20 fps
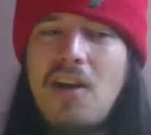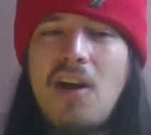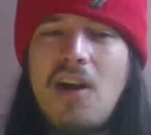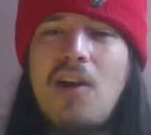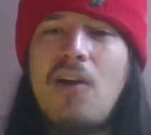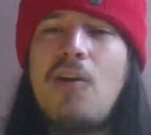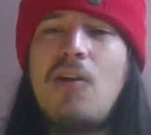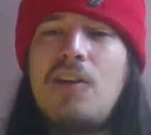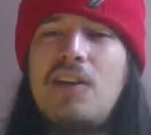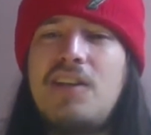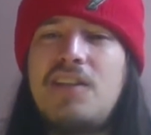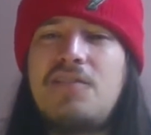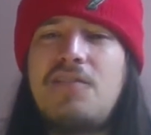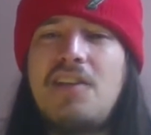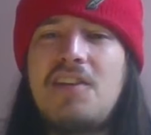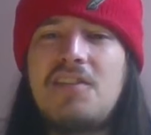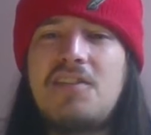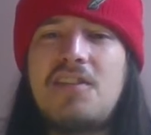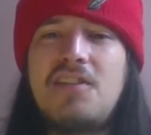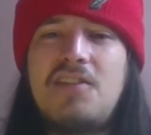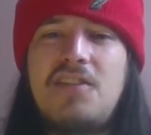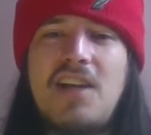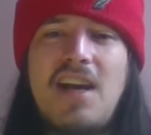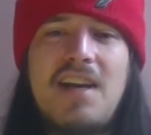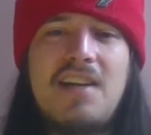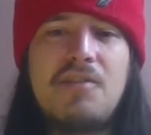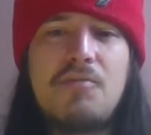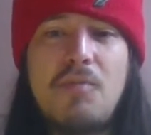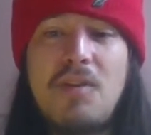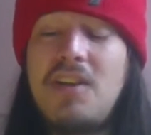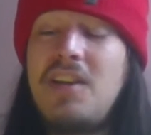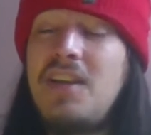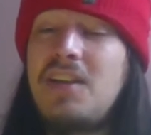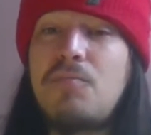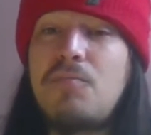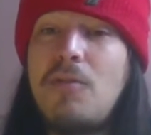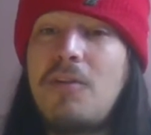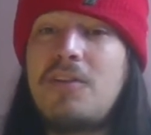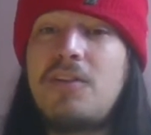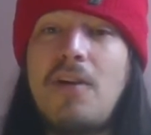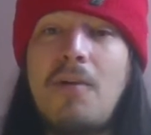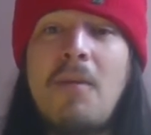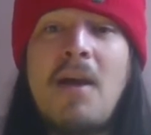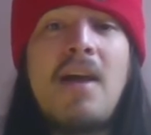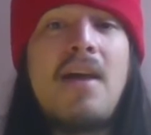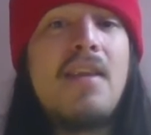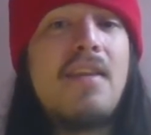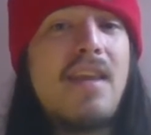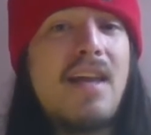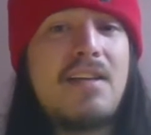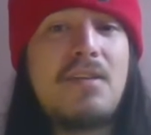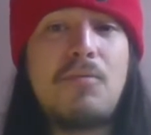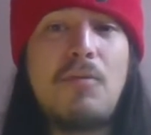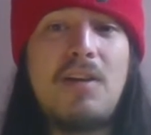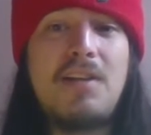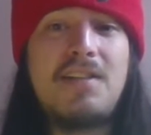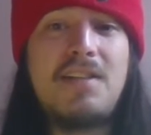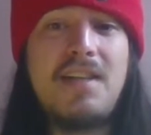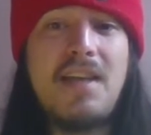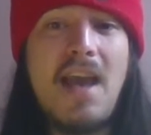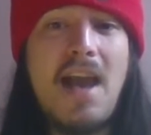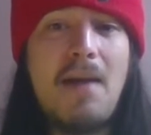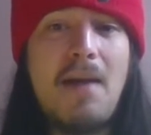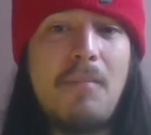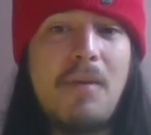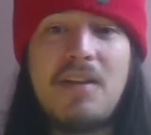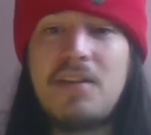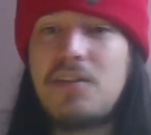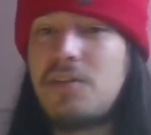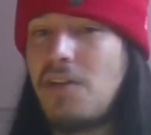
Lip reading: A lot of these things could change, but at this point in time, that's what I see happening.